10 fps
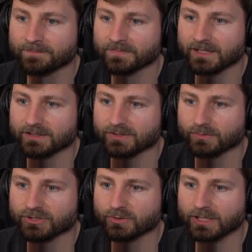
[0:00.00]
And so
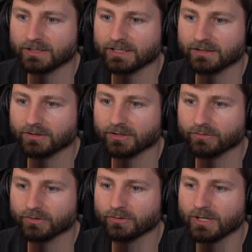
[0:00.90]
we'll just quickly look
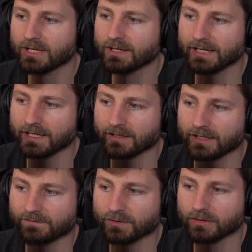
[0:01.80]
through, and
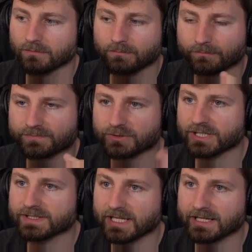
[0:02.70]
if you're
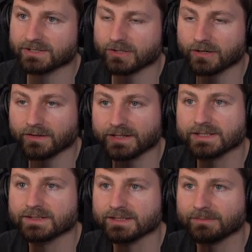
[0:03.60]
just getting started,
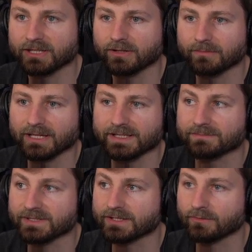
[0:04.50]
this is something you can make
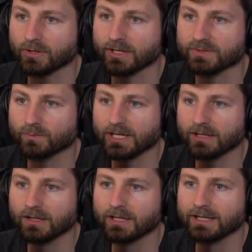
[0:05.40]
some silver on as
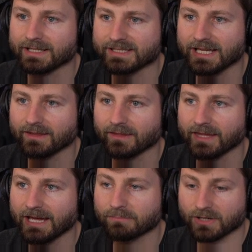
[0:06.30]
well. It's not
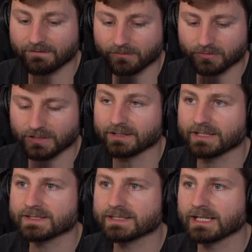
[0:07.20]
that profitable, and it
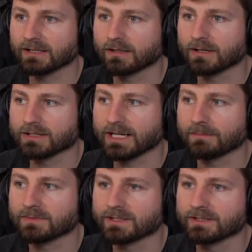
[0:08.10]
does take a long
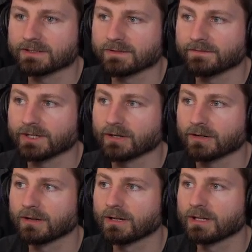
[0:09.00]
time to
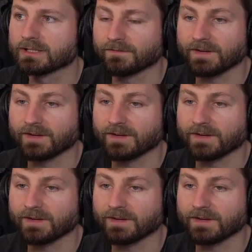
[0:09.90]
find